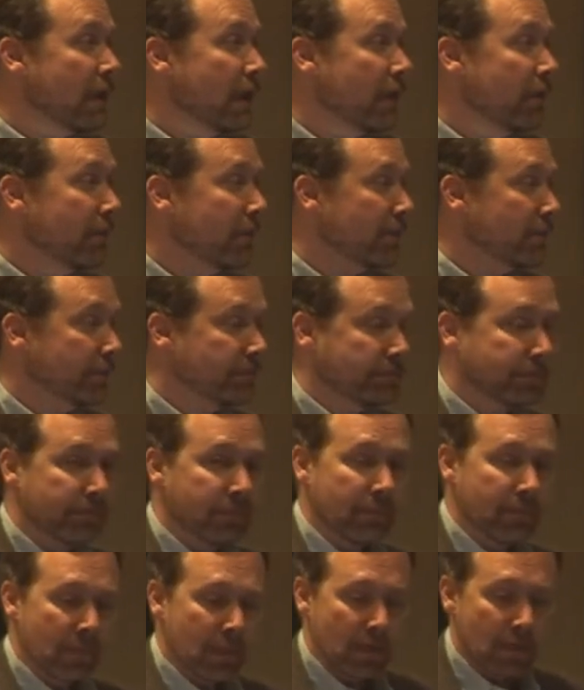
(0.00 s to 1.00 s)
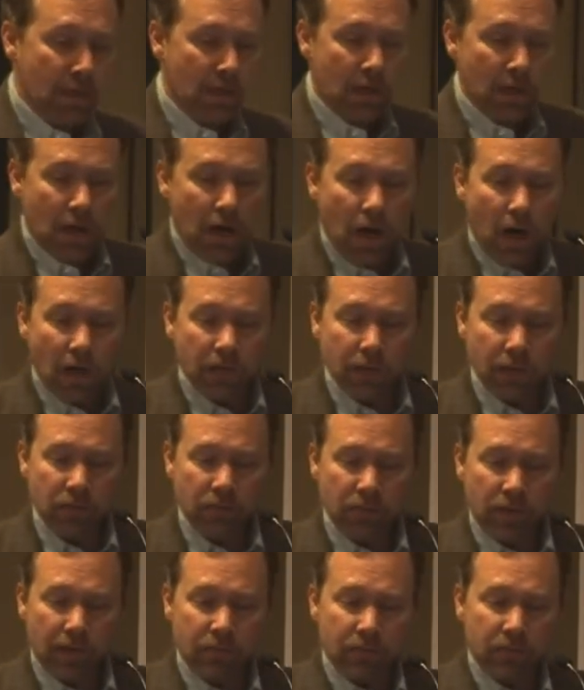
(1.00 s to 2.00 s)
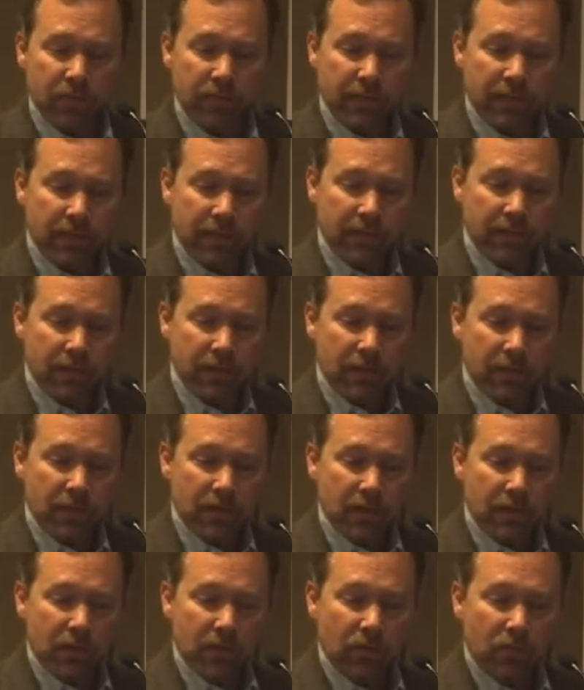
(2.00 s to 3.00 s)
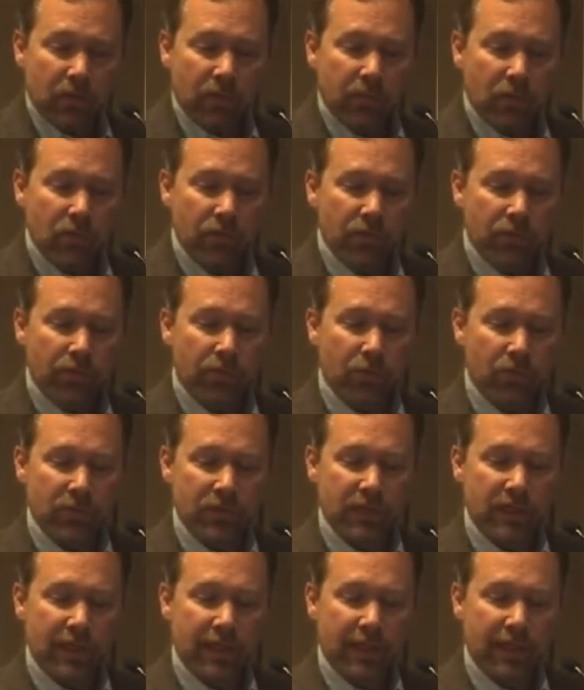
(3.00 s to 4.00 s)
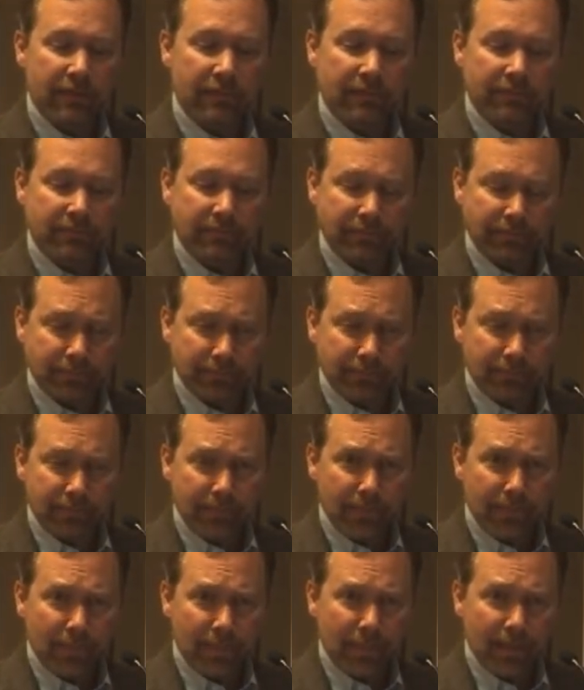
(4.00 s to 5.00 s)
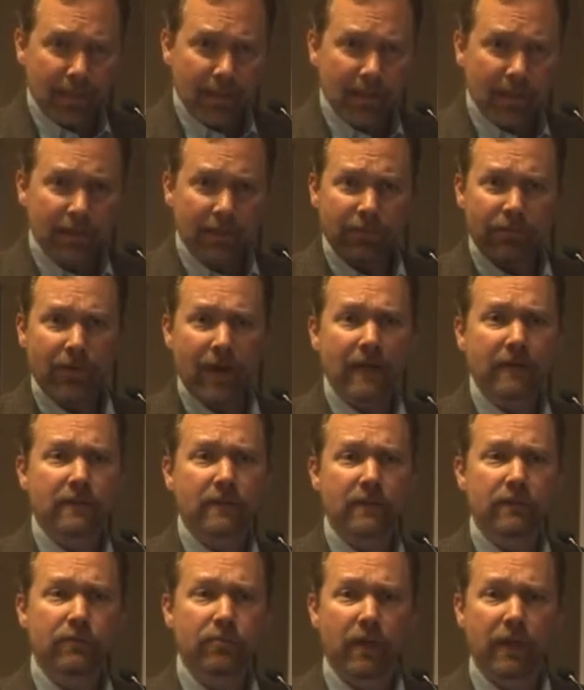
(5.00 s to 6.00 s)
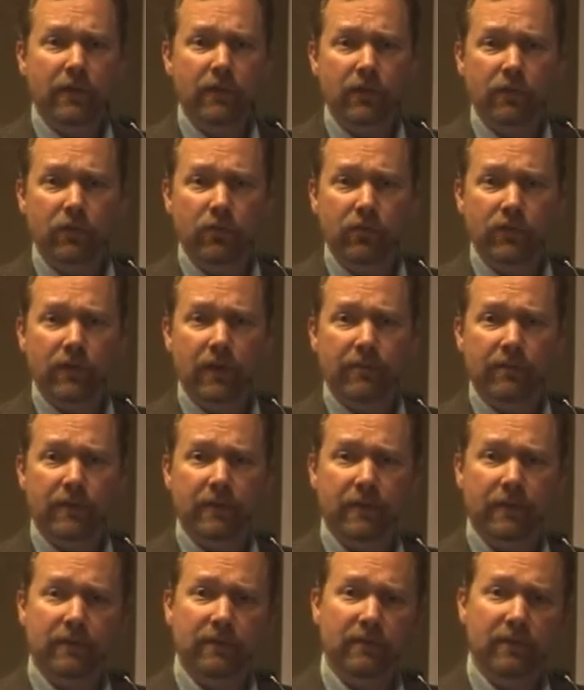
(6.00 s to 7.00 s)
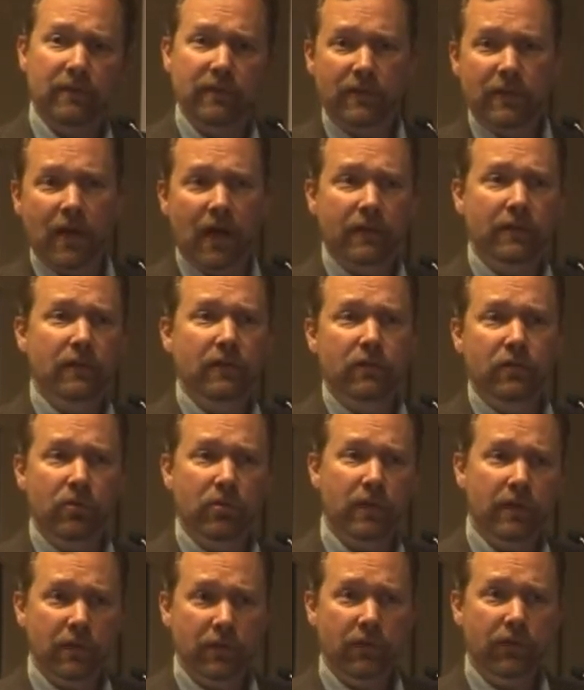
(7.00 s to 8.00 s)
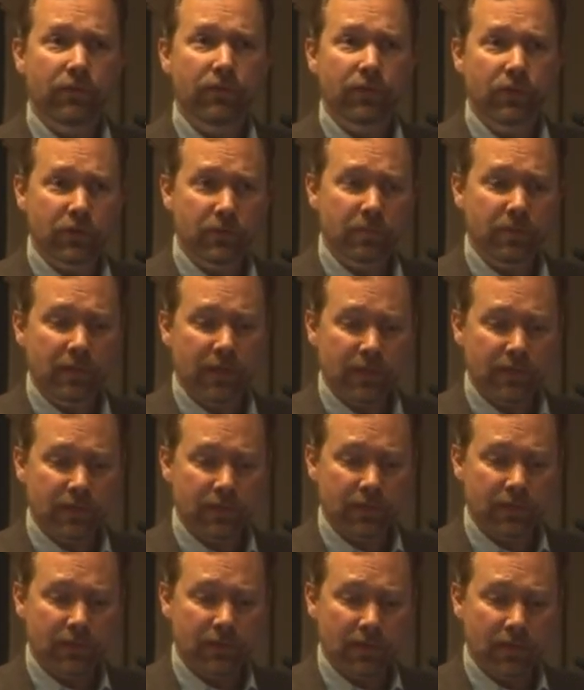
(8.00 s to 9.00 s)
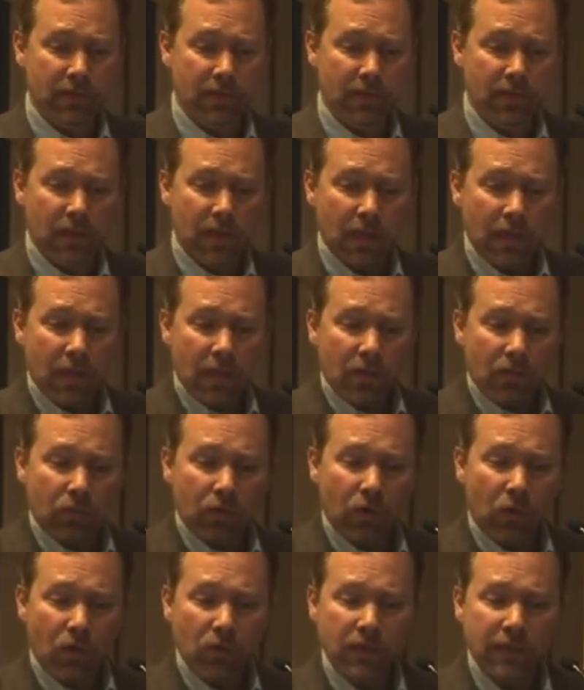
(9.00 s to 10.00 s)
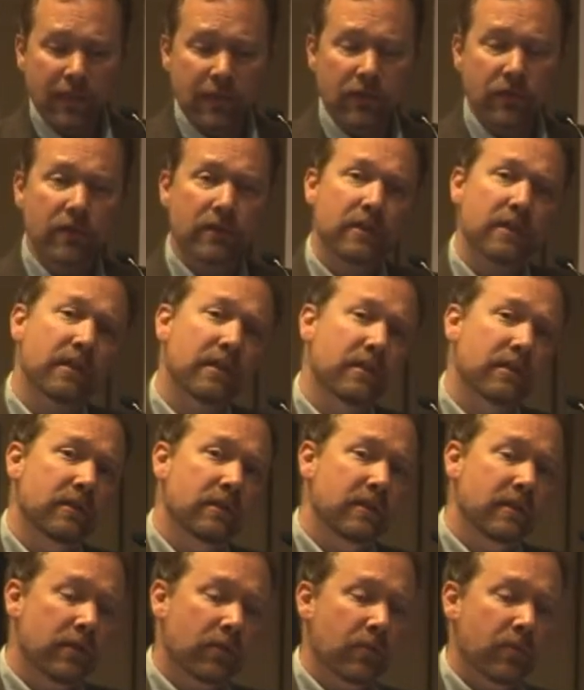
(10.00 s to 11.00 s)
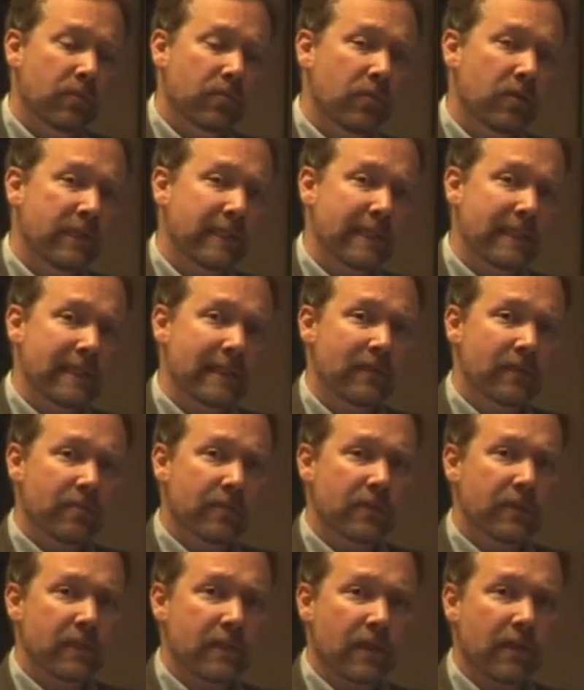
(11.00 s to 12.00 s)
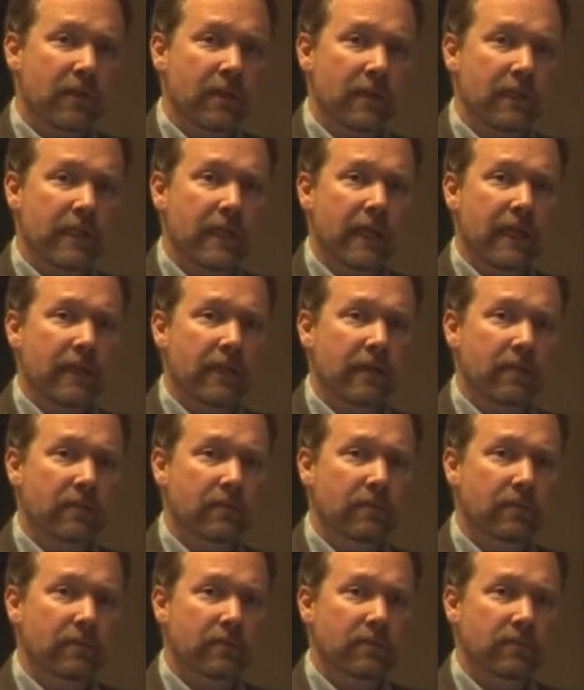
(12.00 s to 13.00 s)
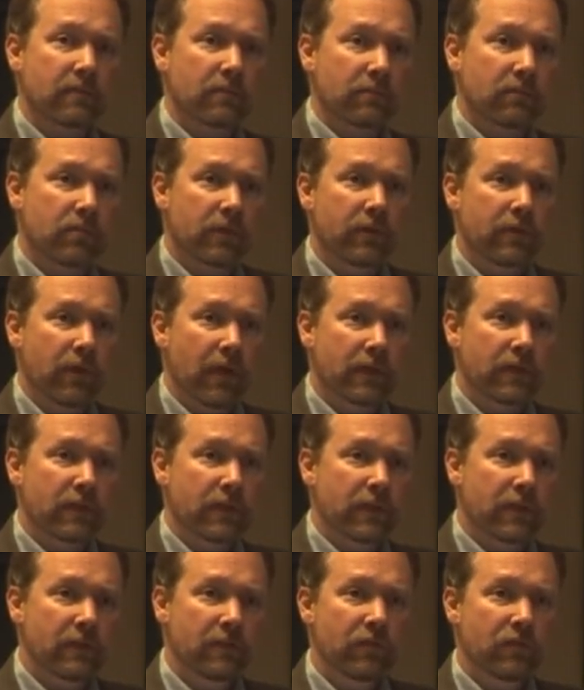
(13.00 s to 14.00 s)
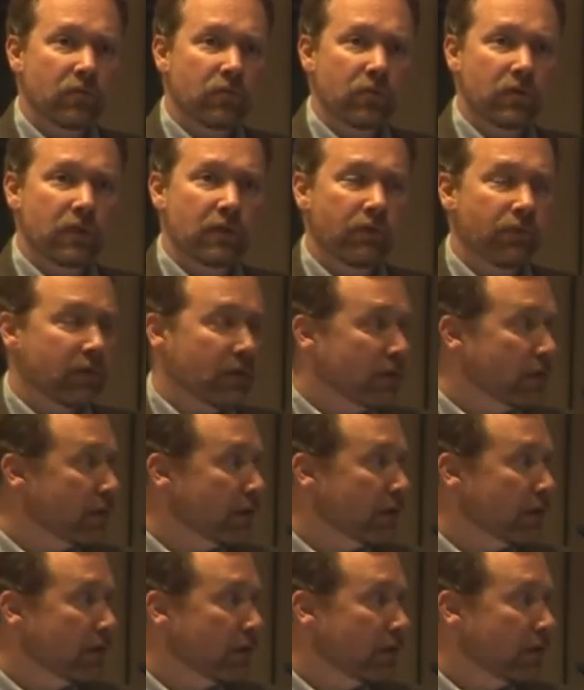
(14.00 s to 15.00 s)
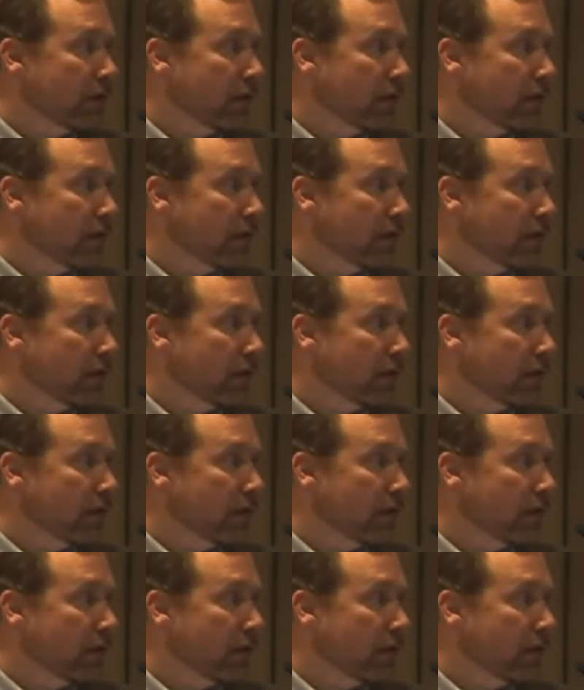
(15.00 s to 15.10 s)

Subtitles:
table. Another way would be remove the full scan. The fastest way to do something is not to do it in the first place. We're only interested in 0.6% of the data when you actually do the division.